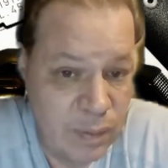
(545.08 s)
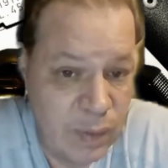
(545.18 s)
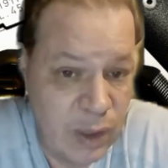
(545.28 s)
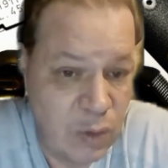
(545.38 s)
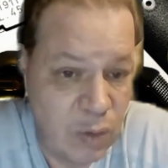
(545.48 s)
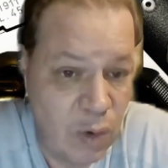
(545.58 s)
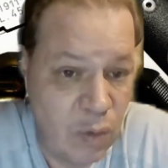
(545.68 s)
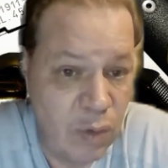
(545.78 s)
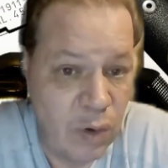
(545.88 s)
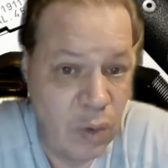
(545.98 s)
That's what
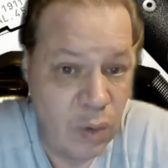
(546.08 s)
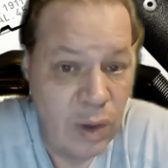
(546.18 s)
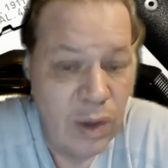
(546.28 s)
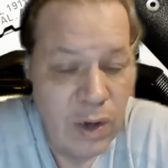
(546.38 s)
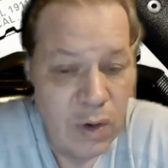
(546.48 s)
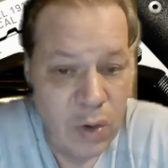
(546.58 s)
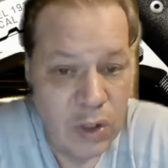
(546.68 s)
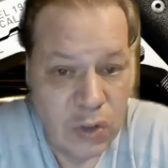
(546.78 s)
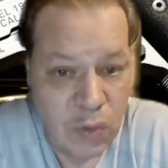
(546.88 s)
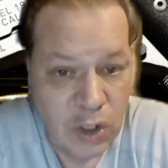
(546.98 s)
the whole
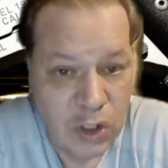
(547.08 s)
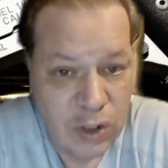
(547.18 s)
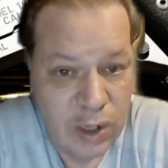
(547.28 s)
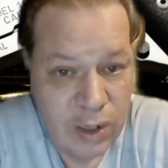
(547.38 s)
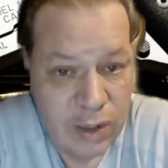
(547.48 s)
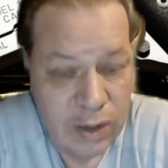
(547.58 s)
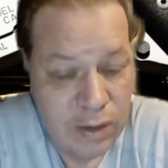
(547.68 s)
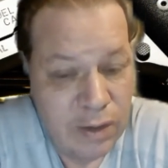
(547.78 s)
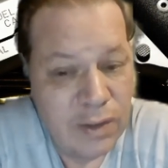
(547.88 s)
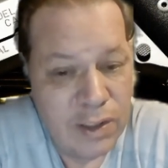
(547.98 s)
registration
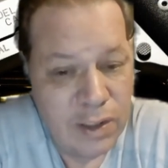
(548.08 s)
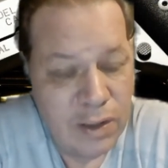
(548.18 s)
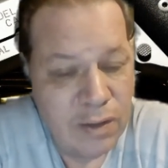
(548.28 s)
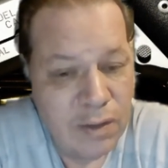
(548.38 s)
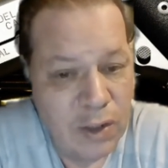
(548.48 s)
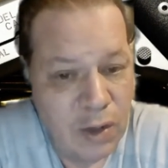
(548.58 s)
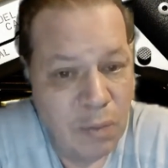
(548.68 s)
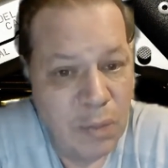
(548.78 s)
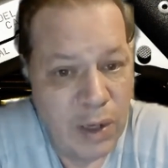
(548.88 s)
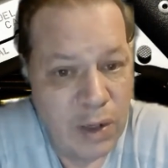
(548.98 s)
and,
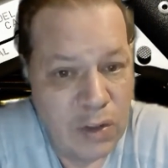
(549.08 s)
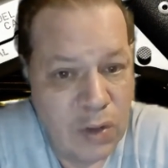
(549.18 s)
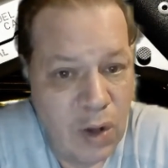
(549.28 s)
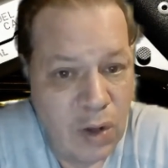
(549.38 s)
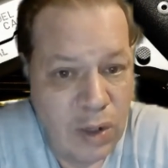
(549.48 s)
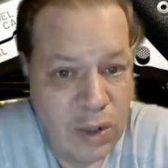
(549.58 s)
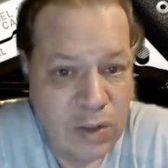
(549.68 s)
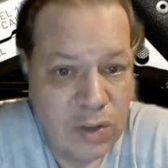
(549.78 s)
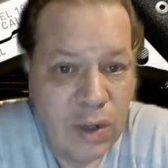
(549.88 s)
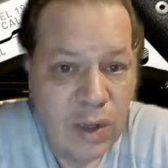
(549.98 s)
making it so all
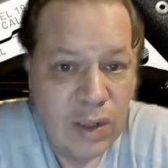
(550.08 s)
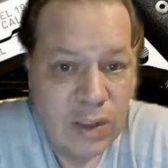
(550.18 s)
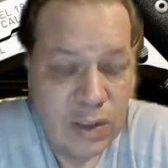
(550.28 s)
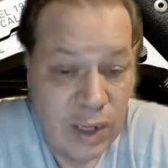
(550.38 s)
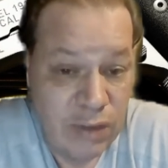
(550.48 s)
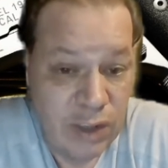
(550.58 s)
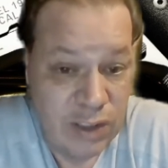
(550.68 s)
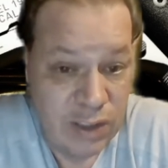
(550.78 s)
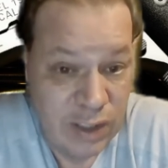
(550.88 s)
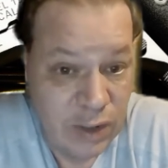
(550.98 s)
gun safety
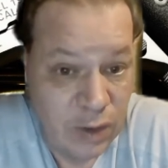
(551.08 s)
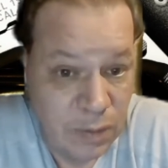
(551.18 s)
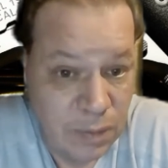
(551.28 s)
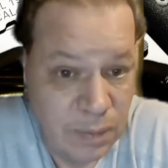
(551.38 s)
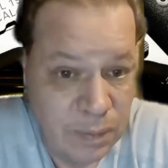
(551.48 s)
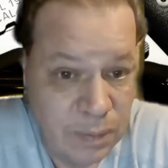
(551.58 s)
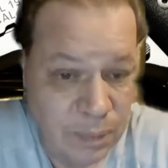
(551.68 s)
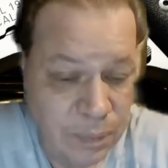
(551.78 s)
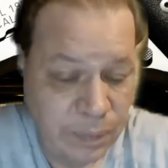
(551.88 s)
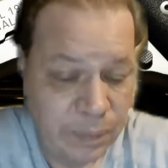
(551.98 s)
is legal.
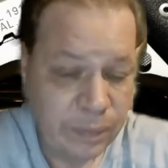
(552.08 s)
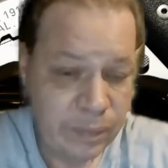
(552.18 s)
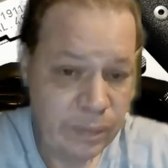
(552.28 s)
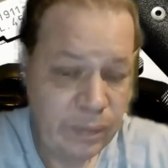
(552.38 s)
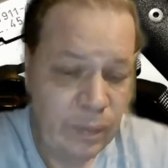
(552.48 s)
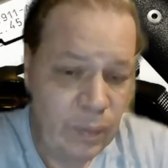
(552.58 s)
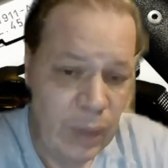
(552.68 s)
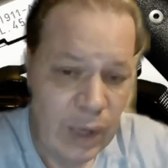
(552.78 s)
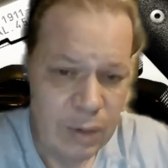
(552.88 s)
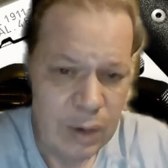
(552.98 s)

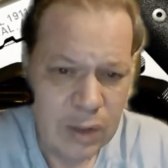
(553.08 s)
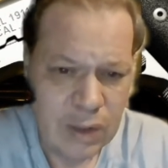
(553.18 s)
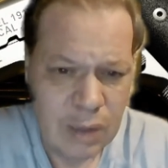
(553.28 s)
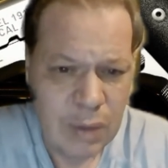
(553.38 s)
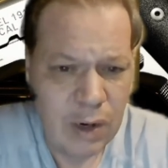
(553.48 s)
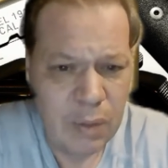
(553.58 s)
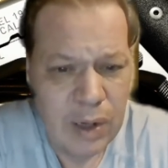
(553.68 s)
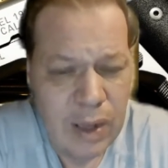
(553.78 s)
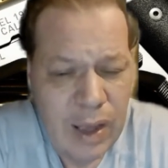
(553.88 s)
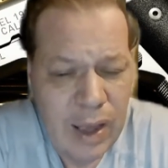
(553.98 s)
I mean, because think about it. I mean,
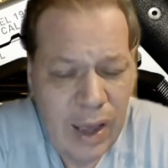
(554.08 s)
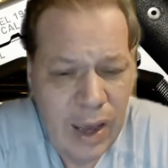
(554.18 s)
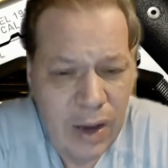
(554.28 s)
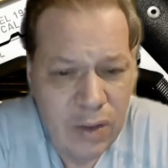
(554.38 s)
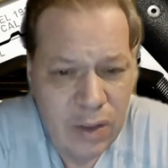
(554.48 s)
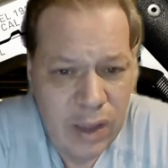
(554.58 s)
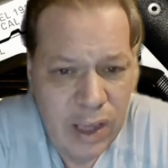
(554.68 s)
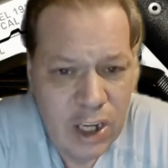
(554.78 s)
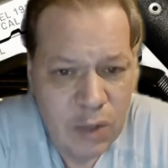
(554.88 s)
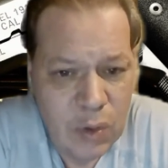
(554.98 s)
how do you think they
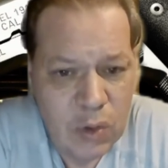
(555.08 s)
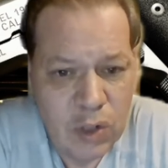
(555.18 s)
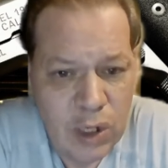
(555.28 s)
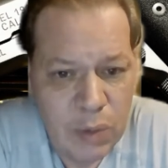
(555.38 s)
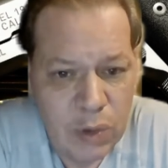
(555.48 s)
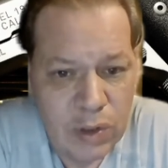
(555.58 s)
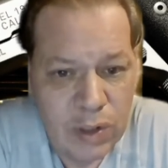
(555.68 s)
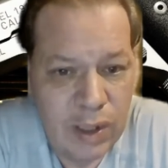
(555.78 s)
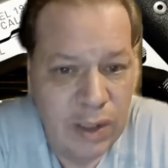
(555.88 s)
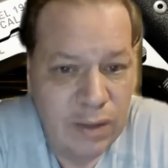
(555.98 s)
catch most criminals?
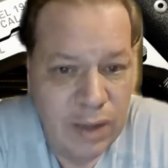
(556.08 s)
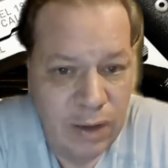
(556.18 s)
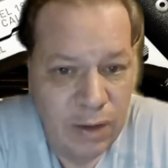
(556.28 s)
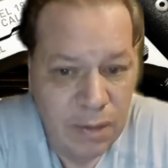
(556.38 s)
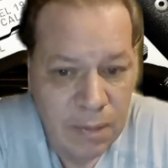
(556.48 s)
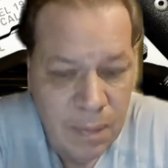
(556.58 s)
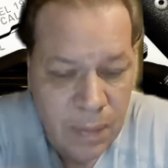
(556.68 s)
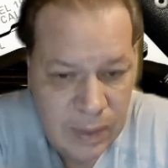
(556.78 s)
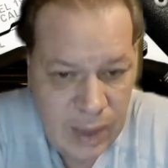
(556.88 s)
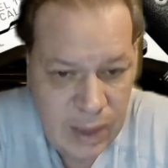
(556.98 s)
They
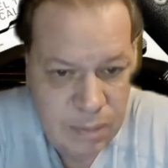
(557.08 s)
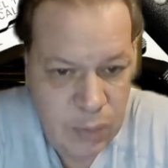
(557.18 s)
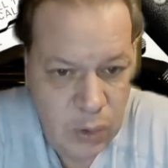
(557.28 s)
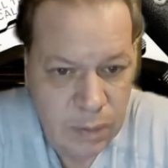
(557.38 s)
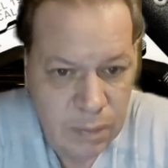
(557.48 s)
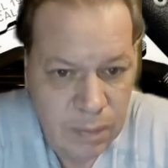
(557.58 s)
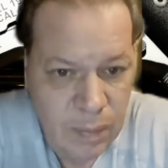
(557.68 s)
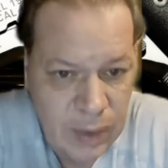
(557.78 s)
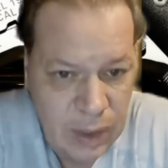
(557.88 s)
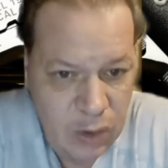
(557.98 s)
take the bullet,
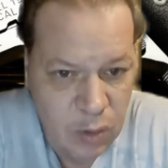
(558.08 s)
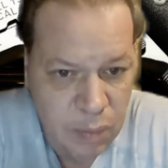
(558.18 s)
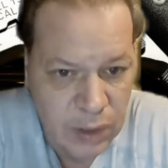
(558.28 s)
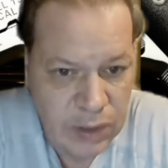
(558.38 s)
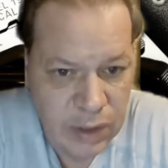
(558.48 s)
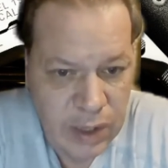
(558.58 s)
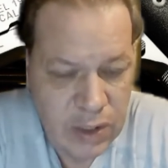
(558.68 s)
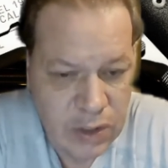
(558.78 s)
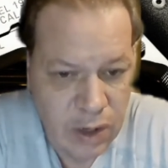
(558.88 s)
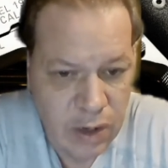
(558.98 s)
they do a ballistic
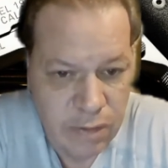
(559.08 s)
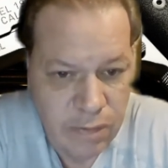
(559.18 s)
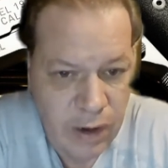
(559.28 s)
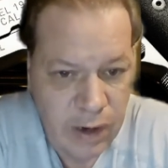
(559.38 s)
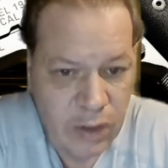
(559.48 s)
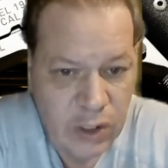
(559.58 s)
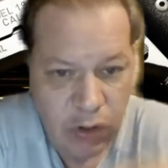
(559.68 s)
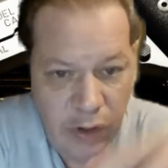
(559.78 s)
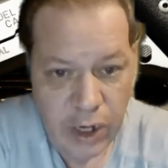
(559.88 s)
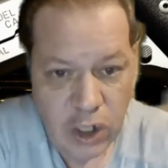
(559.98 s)
test on it and find out the
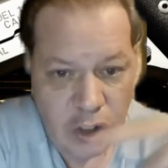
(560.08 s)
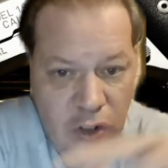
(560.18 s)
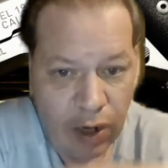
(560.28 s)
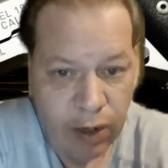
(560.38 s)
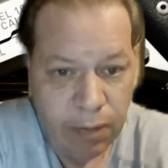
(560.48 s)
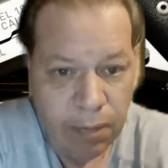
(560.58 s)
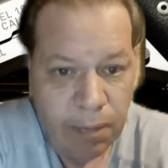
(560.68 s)
striations on it,